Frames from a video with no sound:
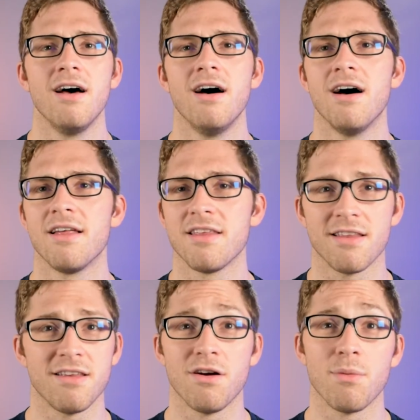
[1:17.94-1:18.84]

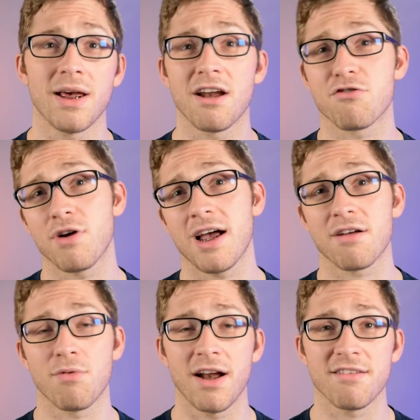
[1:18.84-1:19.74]
We got a
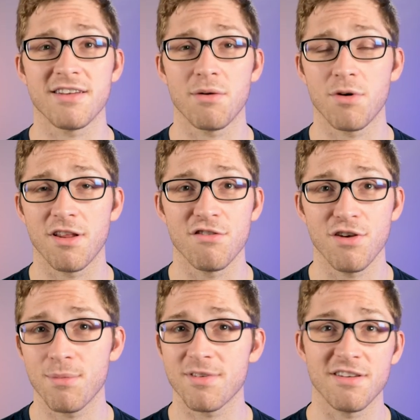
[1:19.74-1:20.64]
track right outside one of the
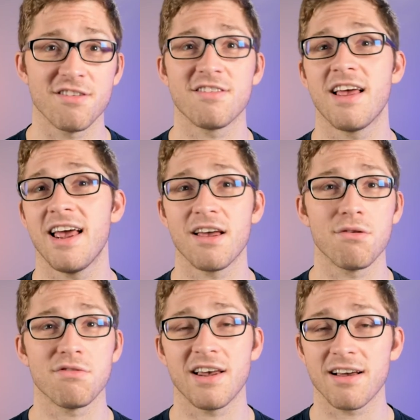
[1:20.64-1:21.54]
gyms. I just say, hey,
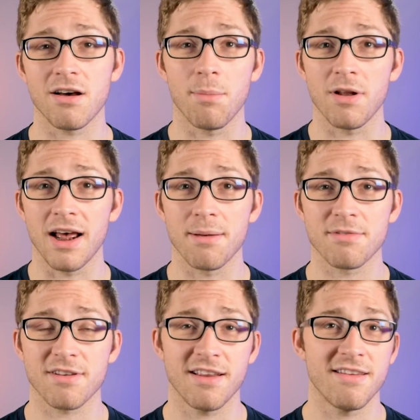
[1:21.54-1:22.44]
go take a couple
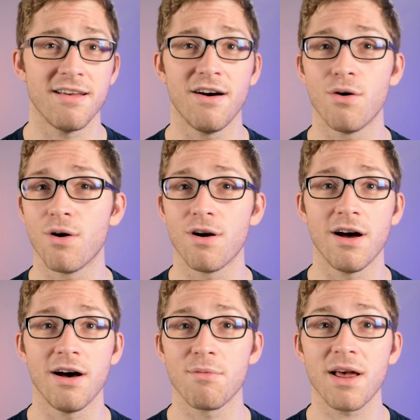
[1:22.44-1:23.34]
laps.
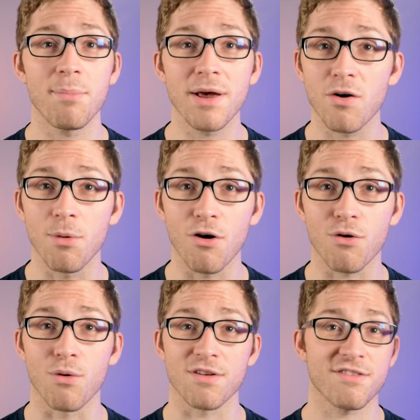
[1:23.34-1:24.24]
Or we got pickleball
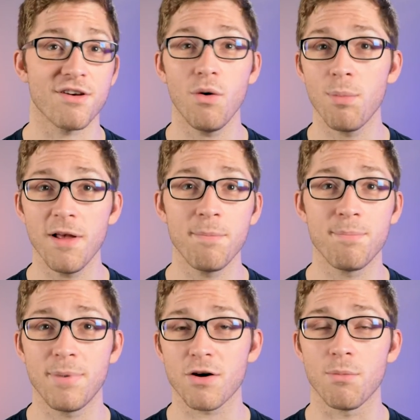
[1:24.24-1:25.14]
courts. Go play
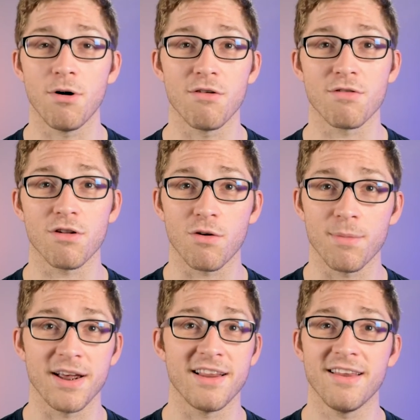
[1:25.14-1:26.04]
pickleball for a little
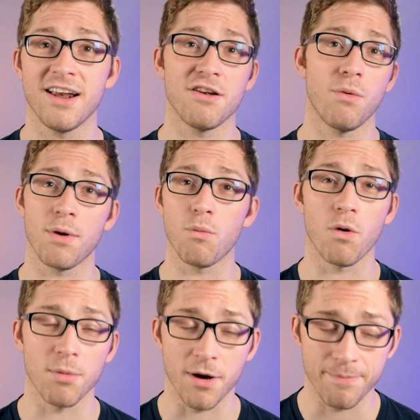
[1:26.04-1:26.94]
bit and then you'll be
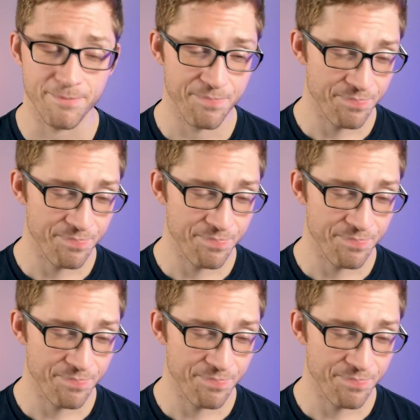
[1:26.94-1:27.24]
warmed up.